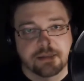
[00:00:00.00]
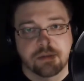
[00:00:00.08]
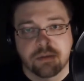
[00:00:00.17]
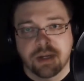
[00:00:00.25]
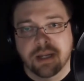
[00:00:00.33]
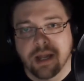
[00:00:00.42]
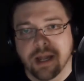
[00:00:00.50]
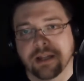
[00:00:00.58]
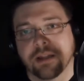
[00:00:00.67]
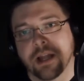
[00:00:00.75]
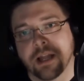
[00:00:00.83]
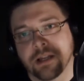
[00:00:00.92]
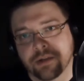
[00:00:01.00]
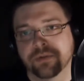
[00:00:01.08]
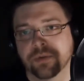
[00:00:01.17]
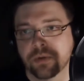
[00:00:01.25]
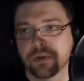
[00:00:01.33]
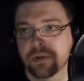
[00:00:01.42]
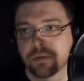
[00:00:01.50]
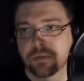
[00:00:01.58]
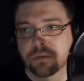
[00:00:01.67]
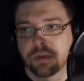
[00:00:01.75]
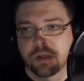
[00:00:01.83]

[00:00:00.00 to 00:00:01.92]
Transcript: no, I I, I control you.